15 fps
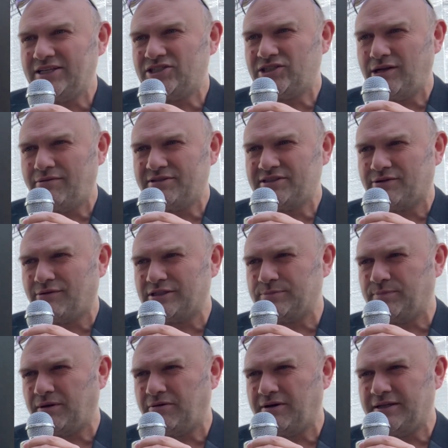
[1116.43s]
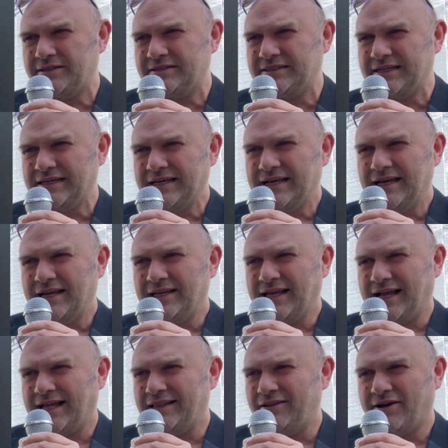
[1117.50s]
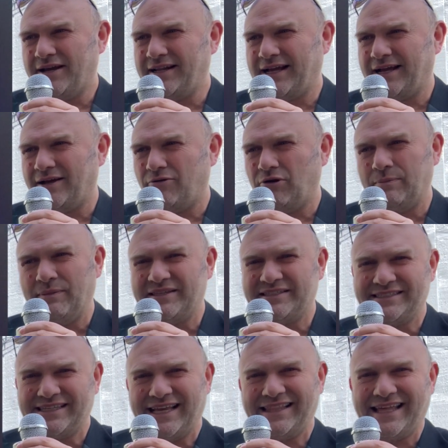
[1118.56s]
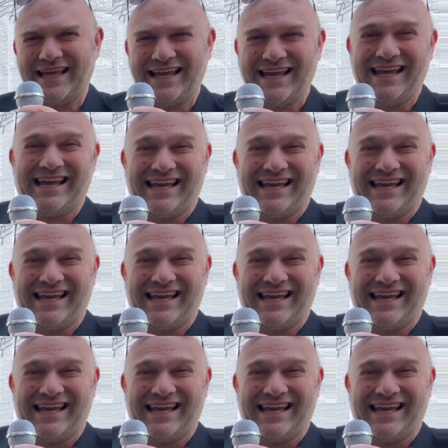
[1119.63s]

Shoots the crossbow, and look at that. Oh, he misses it there.